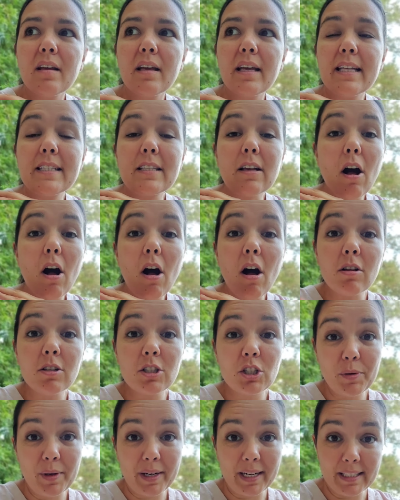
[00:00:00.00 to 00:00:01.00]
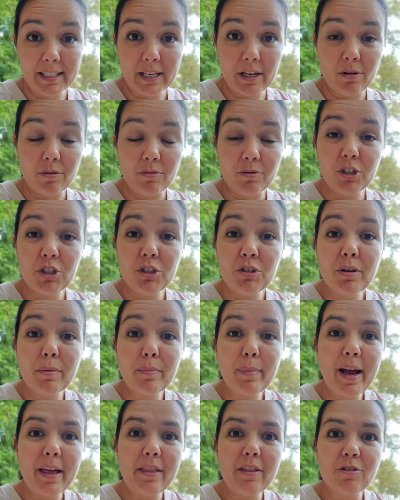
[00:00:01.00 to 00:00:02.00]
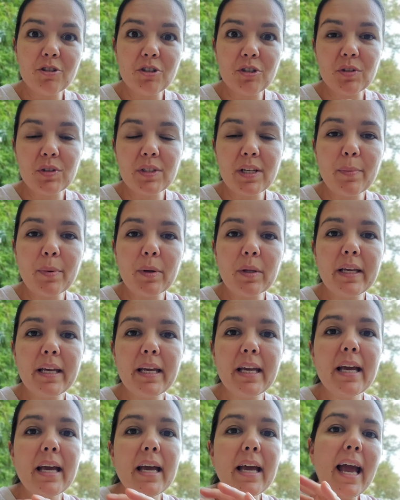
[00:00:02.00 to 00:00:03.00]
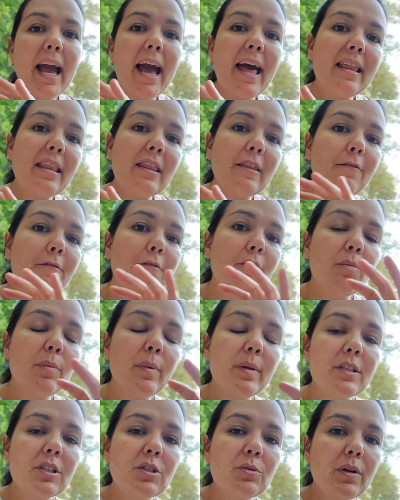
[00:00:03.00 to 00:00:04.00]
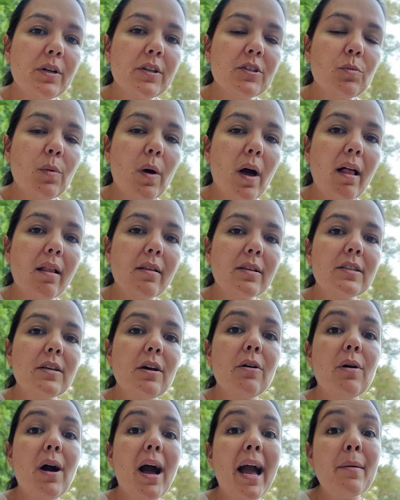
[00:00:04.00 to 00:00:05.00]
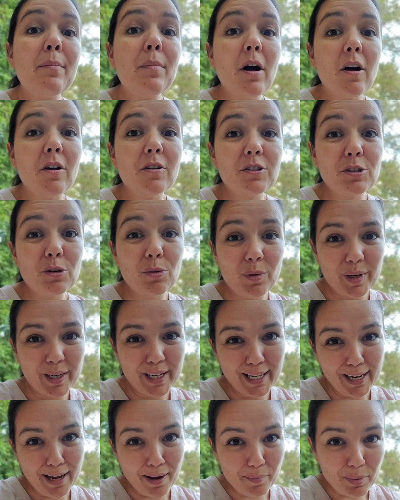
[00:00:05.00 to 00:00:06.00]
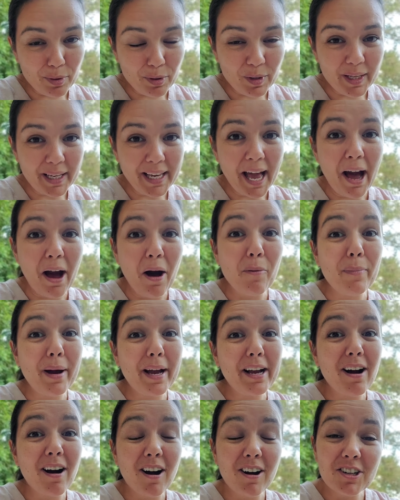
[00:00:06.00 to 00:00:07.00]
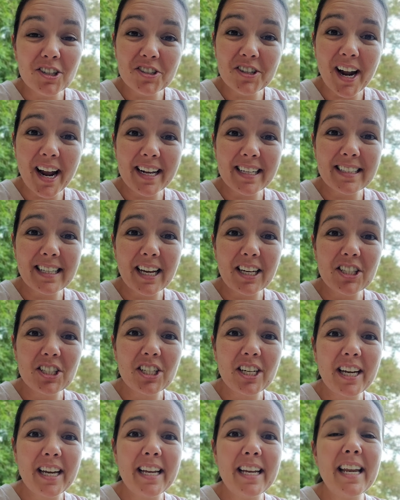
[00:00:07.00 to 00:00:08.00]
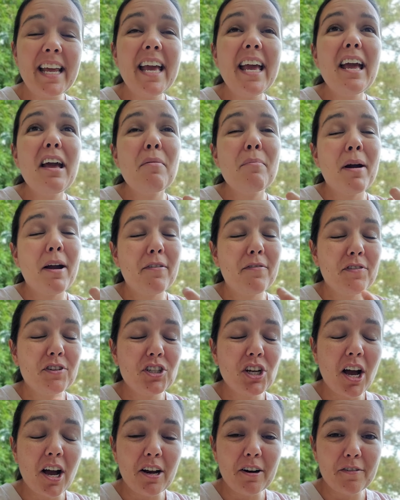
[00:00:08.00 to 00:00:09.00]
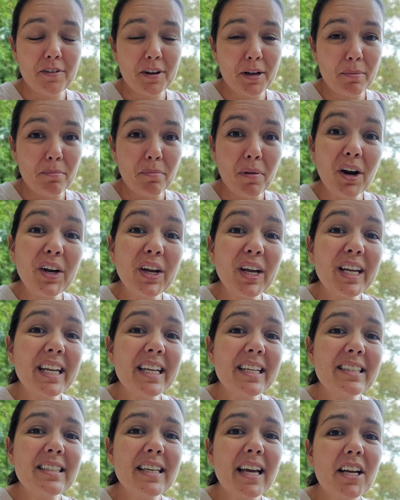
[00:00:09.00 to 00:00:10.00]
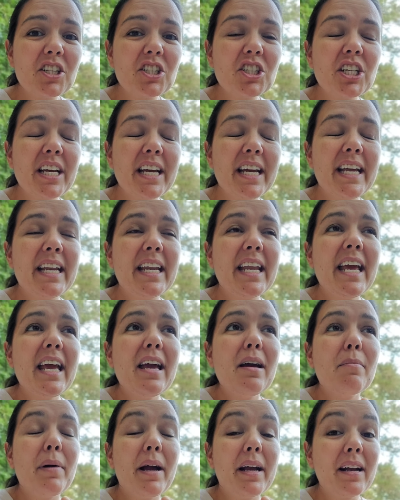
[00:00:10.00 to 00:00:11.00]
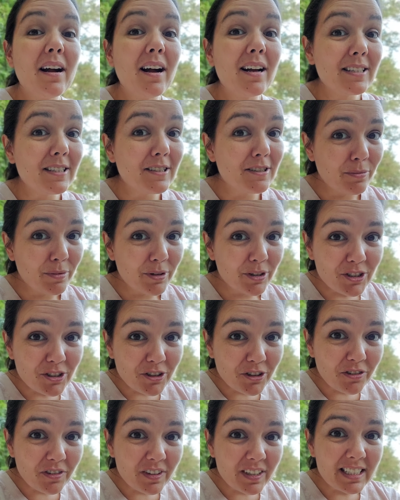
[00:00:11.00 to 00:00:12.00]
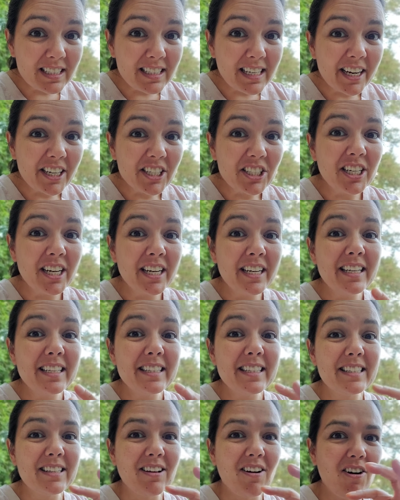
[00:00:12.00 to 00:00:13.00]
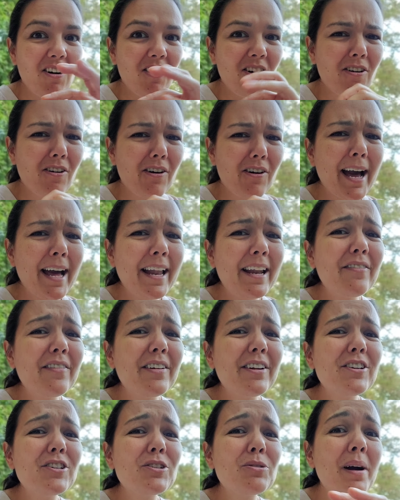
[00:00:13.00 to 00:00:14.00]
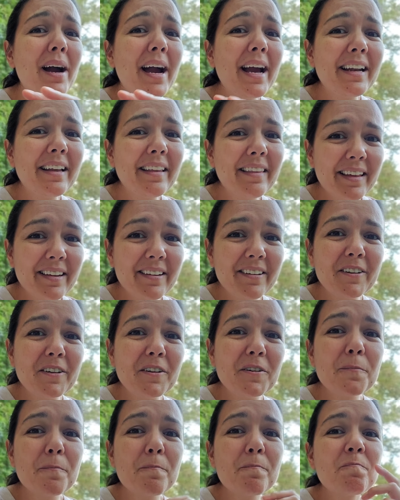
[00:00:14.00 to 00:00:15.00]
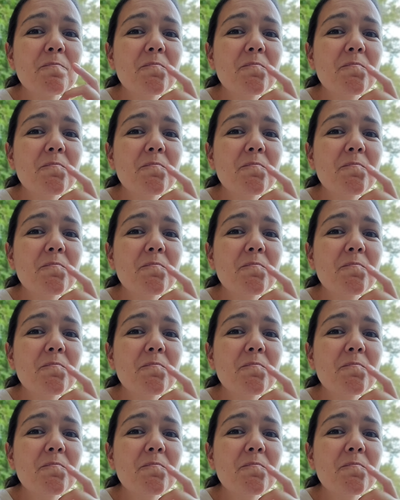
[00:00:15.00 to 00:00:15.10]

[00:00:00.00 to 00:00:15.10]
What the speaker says: It's also in its own, so you could buy those two separately, and then the full business one as well. So I'm also working on pulling out my contract section, my photography and marketing section, my customer service section, because these all kind of intertwine a little